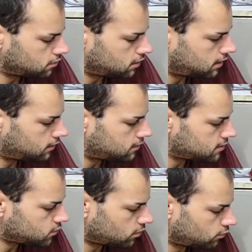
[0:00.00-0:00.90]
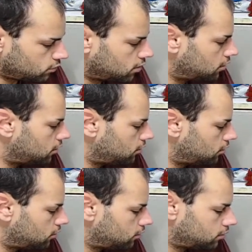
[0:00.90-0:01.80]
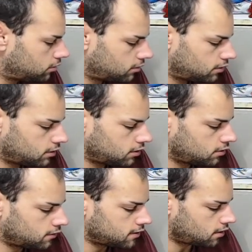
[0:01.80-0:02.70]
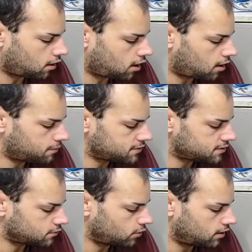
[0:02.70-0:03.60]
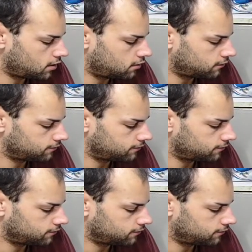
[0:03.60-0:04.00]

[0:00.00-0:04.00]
And this one will go the opposite way.